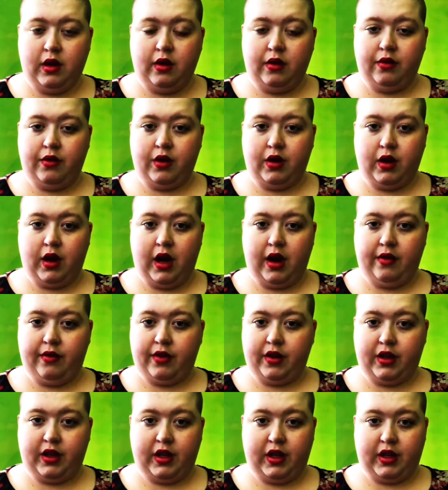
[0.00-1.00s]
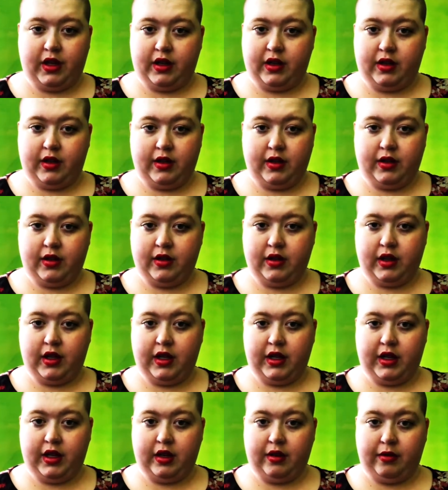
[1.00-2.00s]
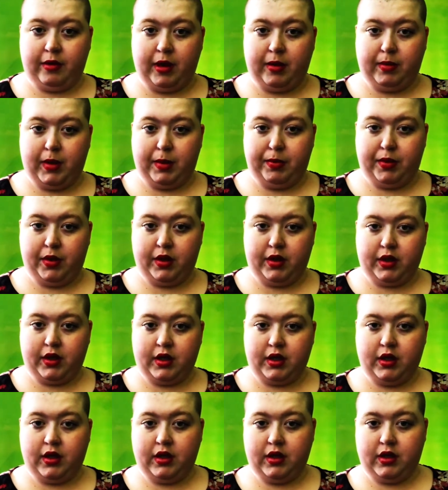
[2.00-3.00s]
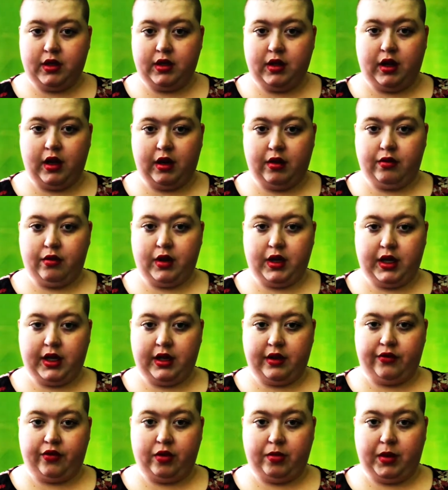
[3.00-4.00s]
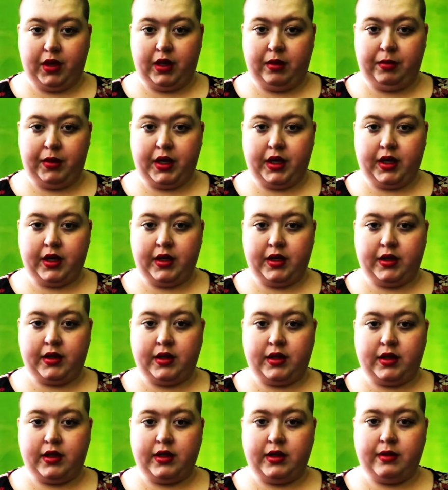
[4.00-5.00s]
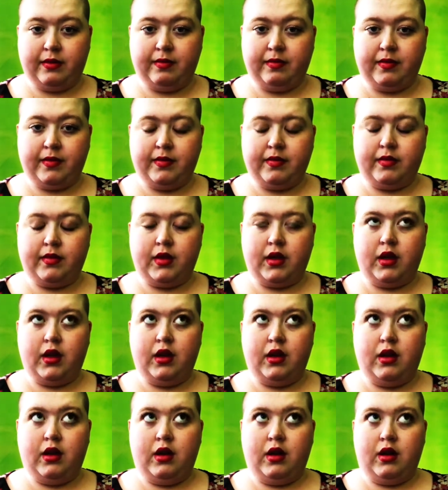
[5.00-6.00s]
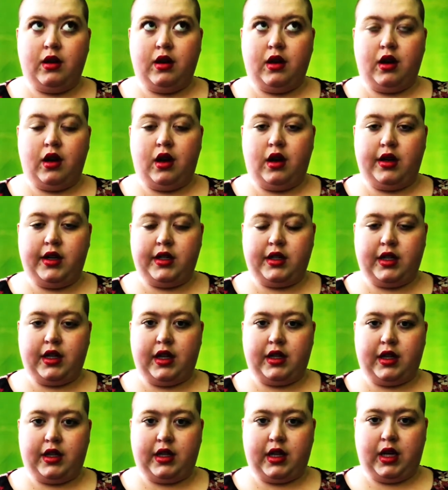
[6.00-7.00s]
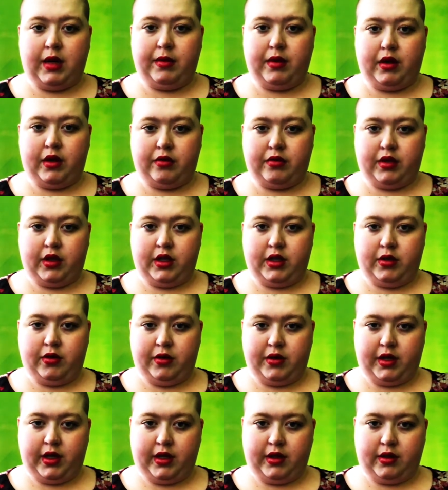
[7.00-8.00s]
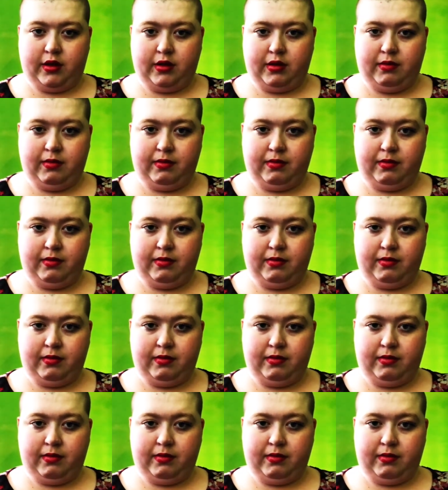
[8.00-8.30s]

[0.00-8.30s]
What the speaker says: for everything that he did about my book and what he did for me, because honestly at that time I was really suicidal.